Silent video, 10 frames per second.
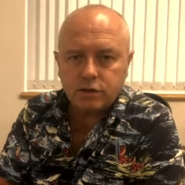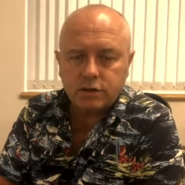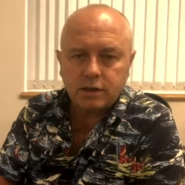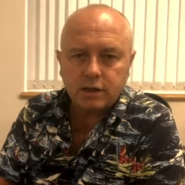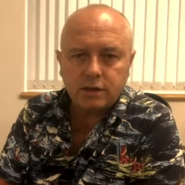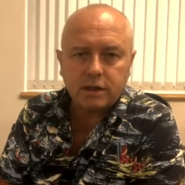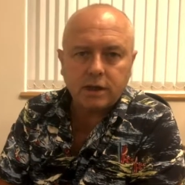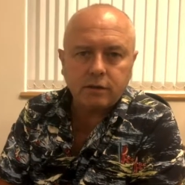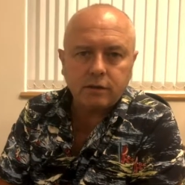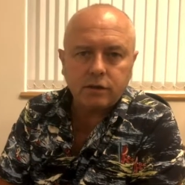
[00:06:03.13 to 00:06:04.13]
understands
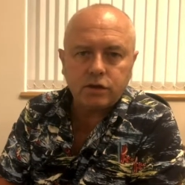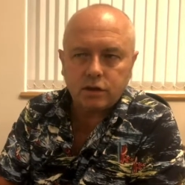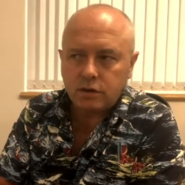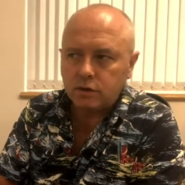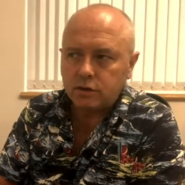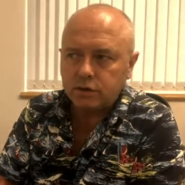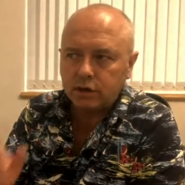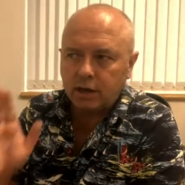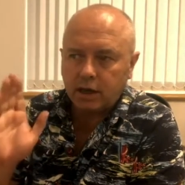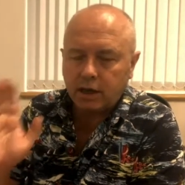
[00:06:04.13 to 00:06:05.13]
that, and she knows
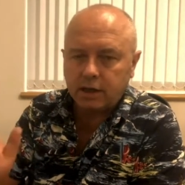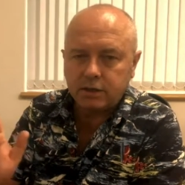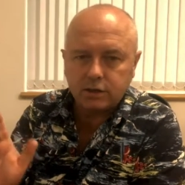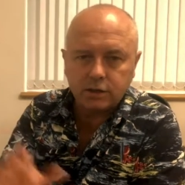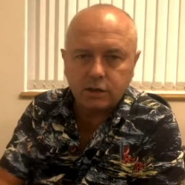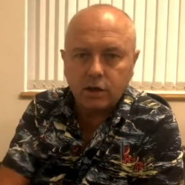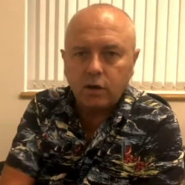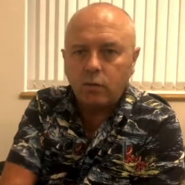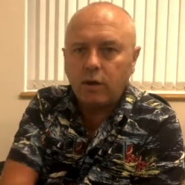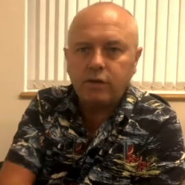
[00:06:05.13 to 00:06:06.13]
that it has to,
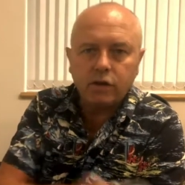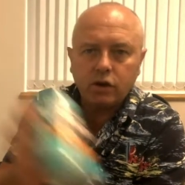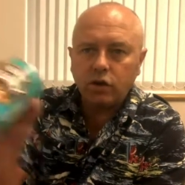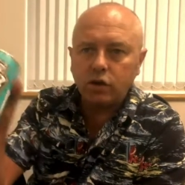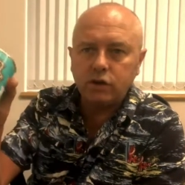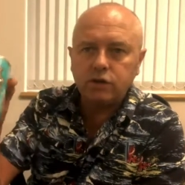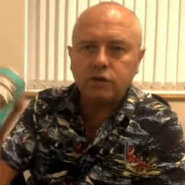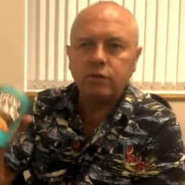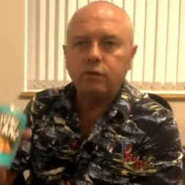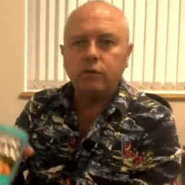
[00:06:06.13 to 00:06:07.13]
whatever the
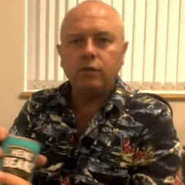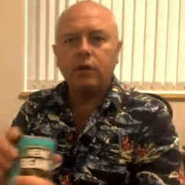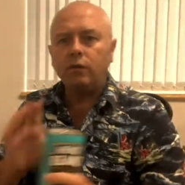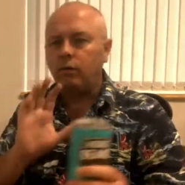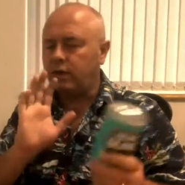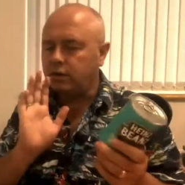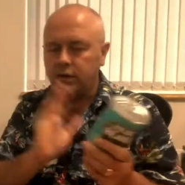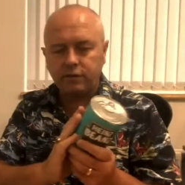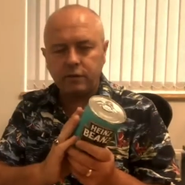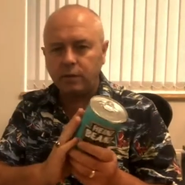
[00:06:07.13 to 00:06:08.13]
colours, it doesn't
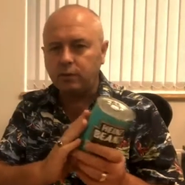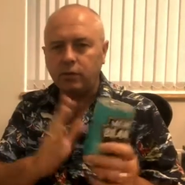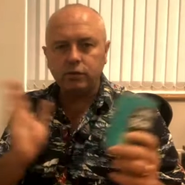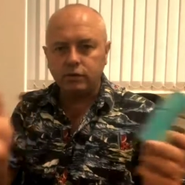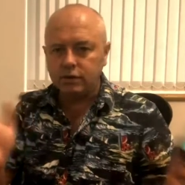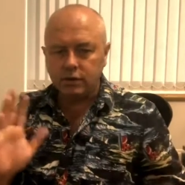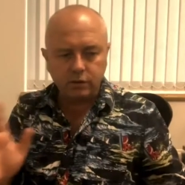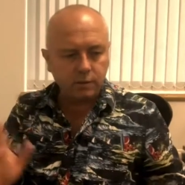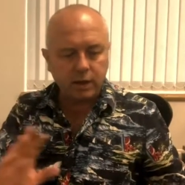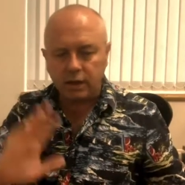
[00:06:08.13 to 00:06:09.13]
have to be a product, it
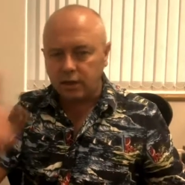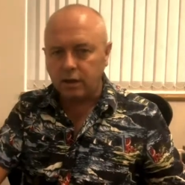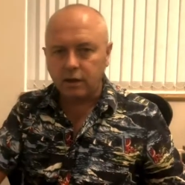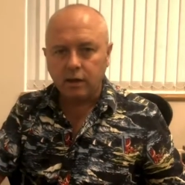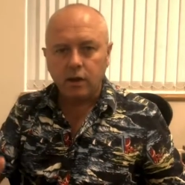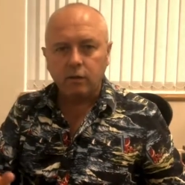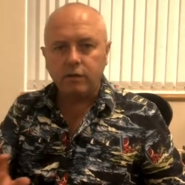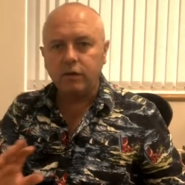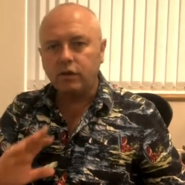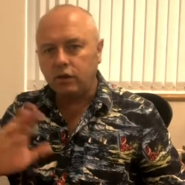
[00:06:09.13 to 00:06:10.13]
could be anything,
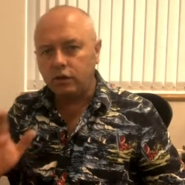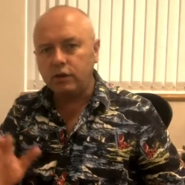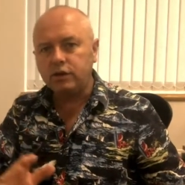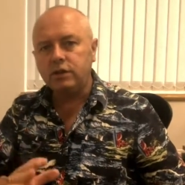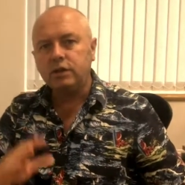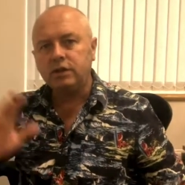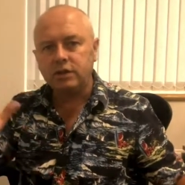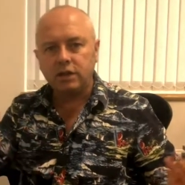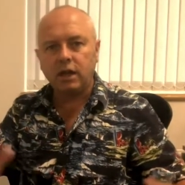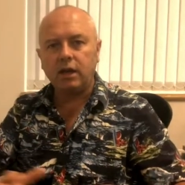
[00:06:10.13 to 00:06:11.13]
whatever the colours, the
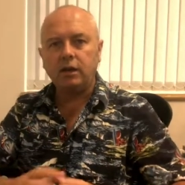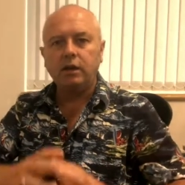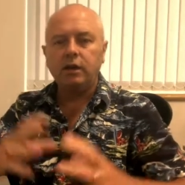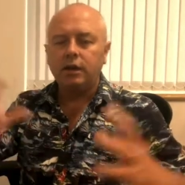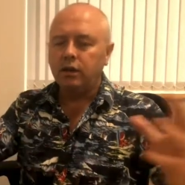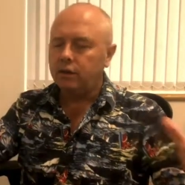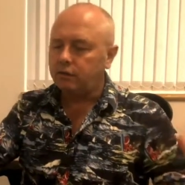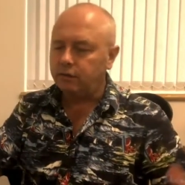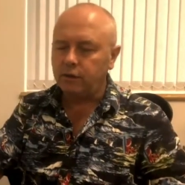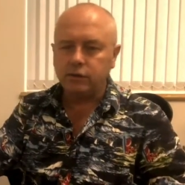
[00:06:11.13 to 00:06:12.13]
style, the
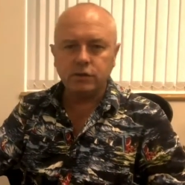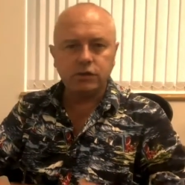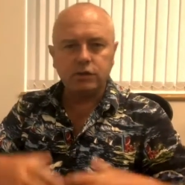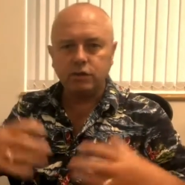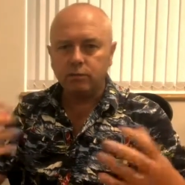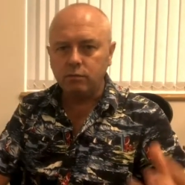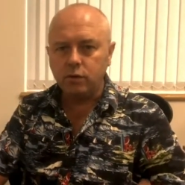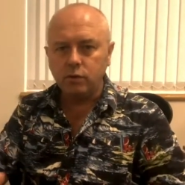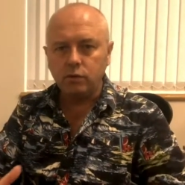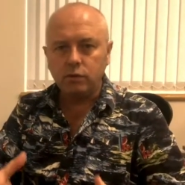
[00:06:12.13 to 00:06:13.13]
fonts, the
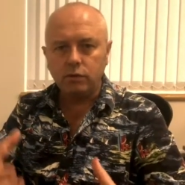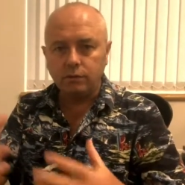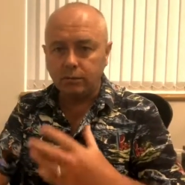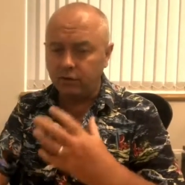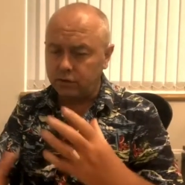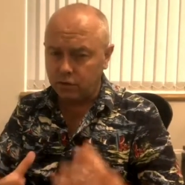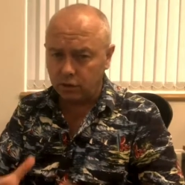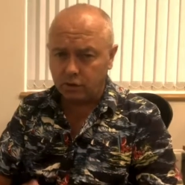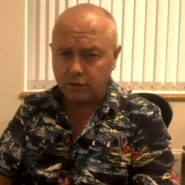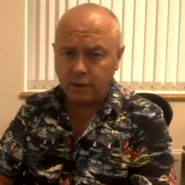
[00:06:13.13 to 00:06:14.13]
mood, the
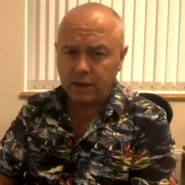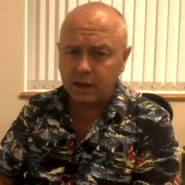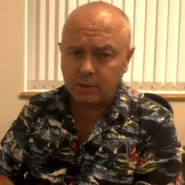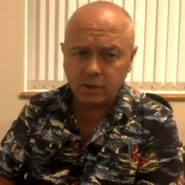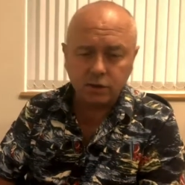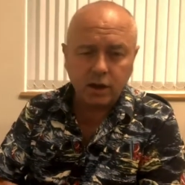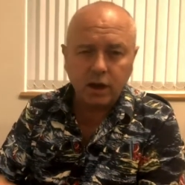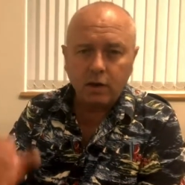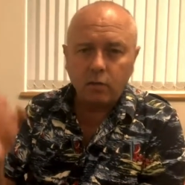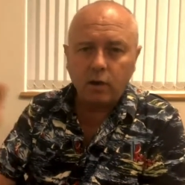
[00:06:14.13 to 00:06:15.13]
photography, the imagery,
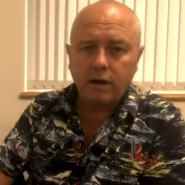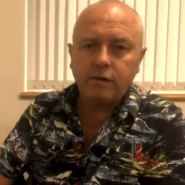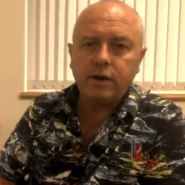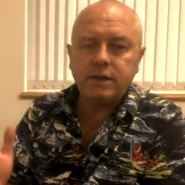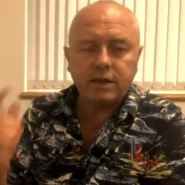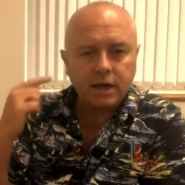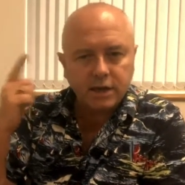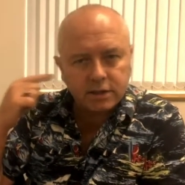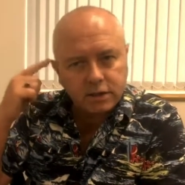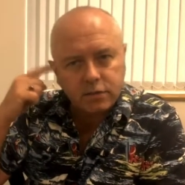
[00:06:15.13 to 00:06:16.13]
whatever it is, it
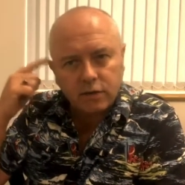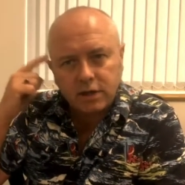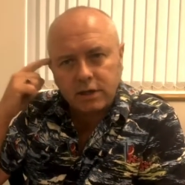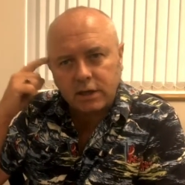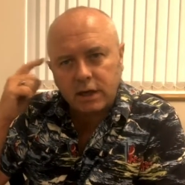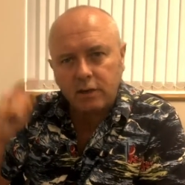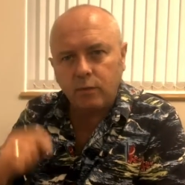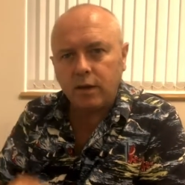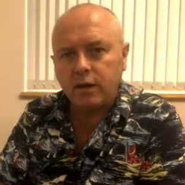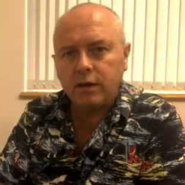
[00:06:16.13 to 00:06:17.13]
has to resonate
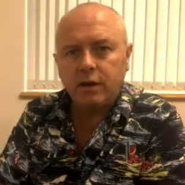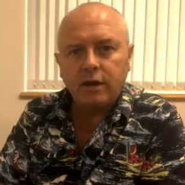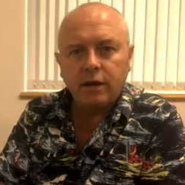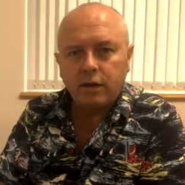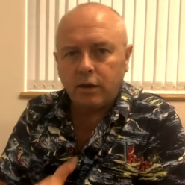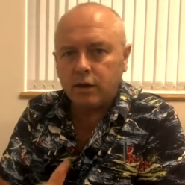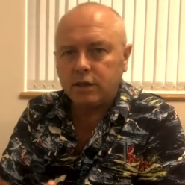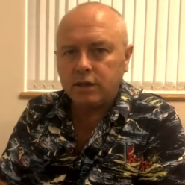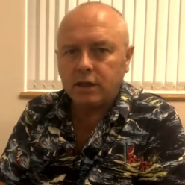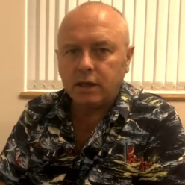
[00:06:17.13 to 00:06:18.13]
with her
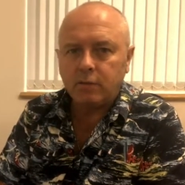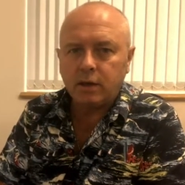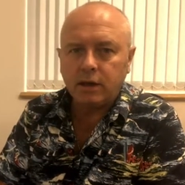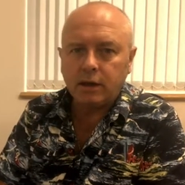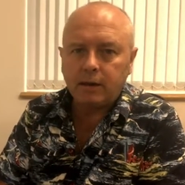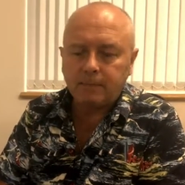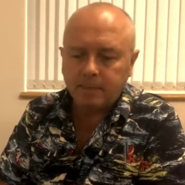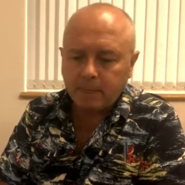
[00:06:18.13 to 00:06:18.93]
target market.